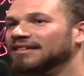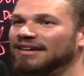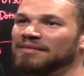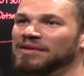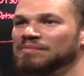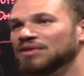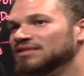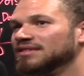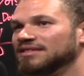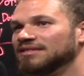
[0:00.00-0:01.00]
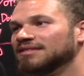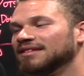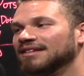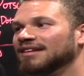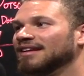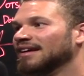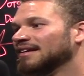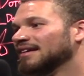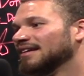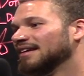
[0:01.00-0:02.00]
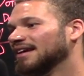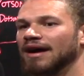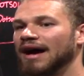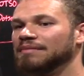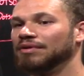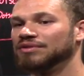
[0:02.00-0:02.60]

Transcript: like I make music too. I had